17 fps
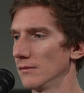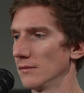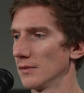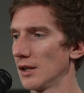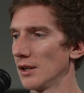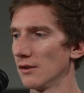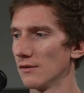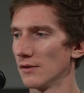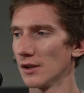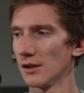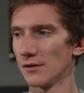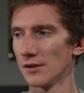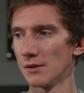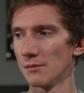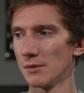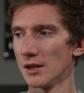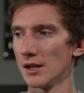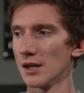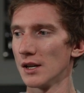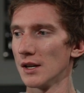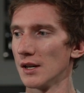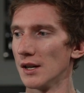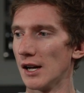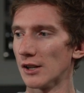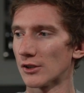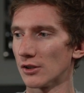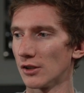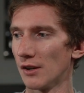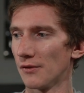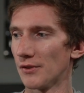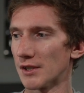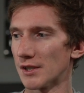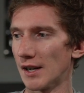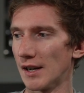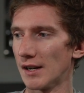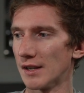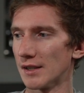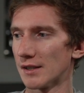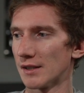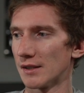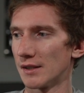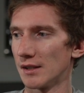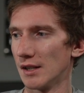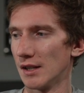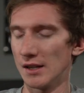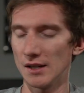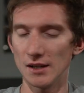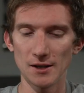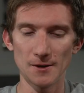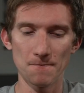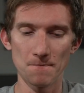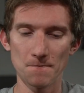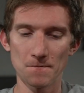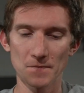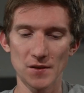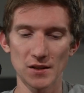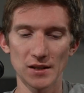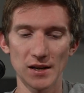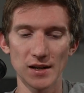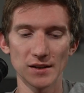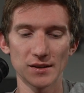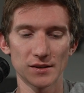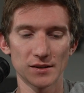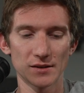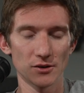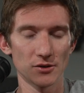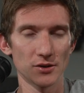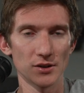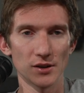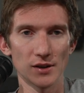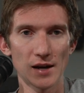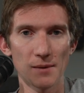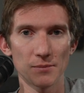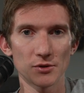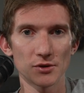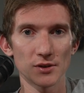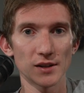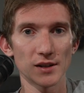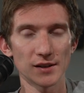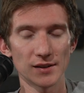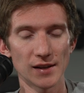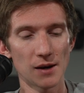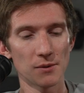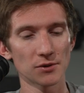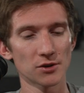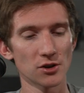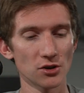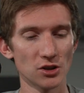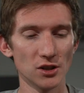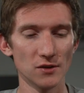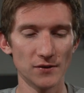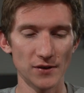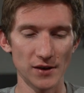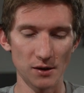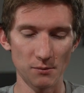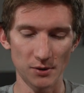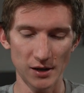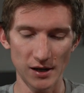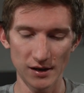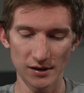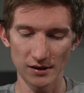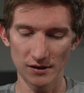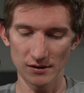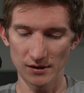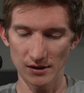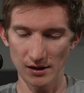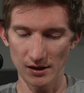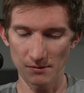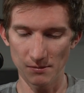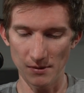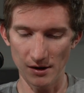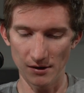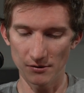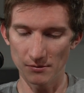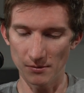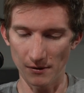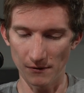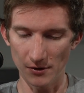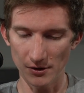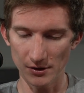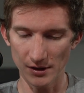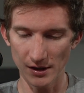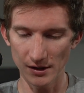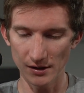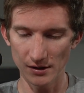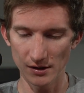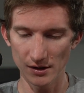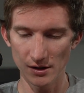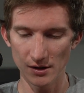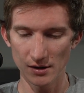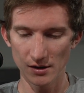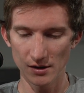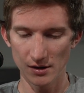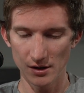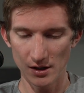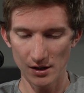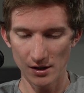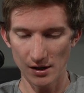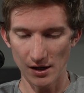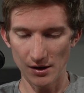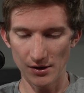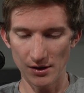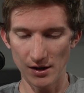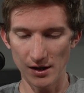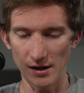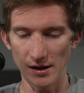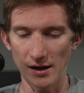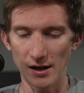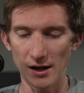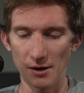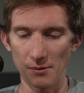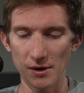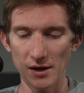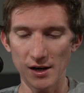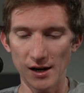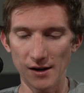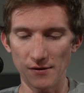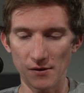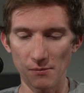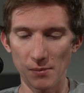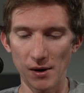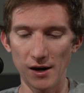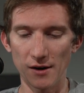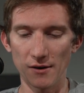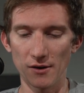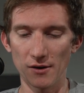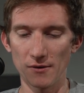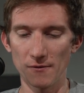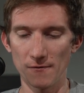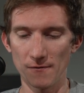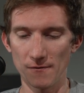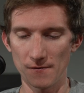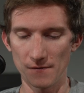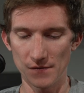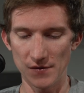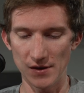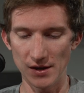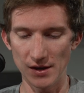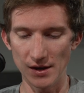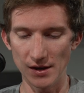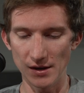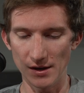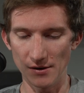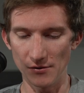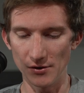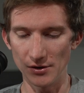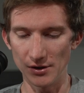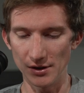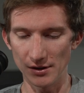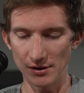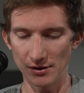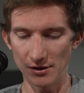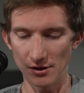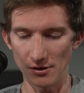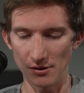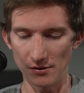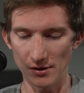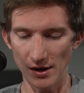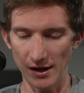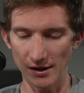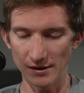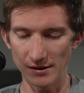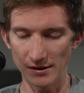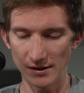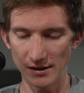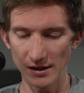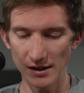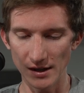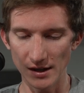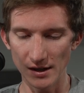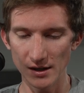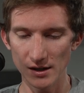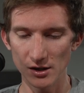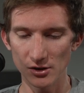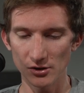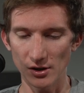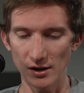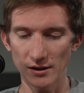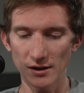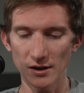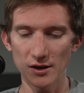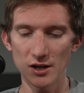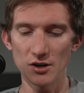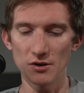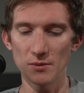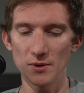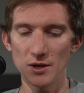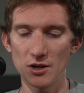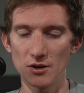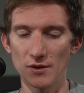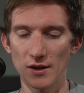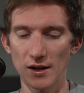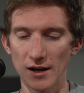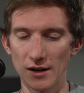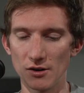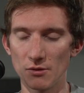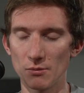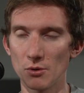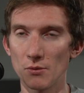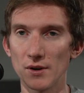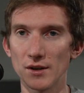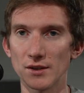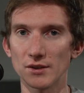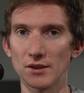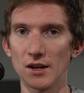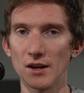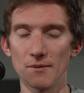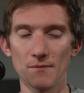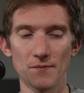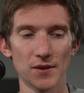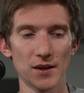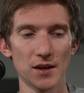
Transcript: Can you tell if it's hit me? I'll turn off the Sidus lights or the aperture lights because that one's a GVM light. It was my first light. And then we can kind of compare the differences. So I can see. So that's how I normally do. Like I normally want to set up